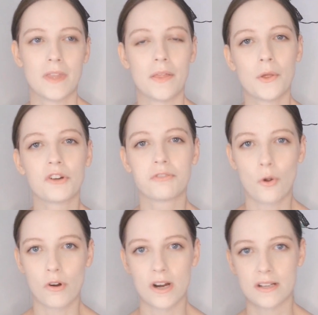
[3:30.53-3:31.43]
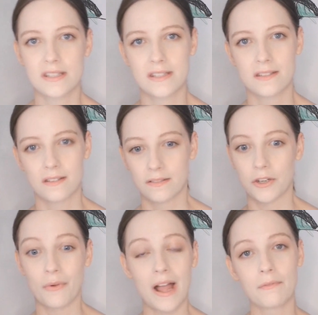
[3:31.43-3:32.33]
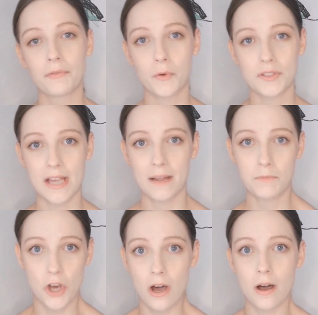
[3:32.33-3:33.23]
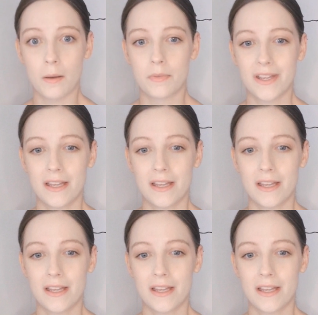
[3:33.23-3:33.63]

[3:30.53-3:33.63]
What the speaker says: And then, of course, I have a full-time job.